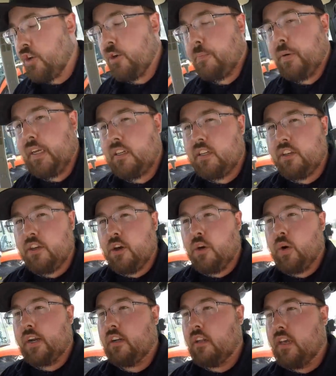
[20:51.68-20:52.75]
your
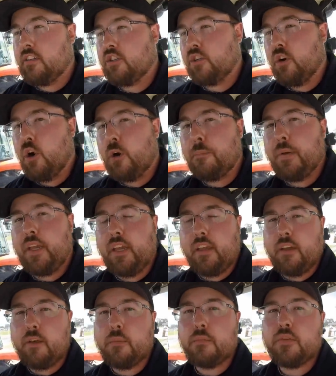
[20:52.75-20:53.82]
PTO at a lesser
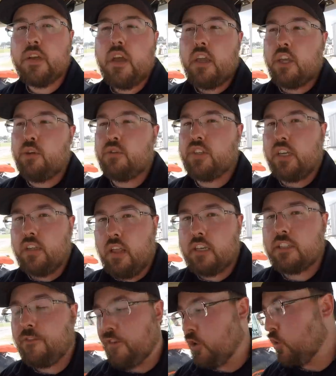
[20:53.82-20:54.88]
RPM using
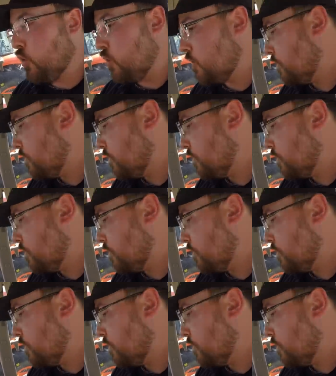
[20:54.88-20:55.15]
less fuel.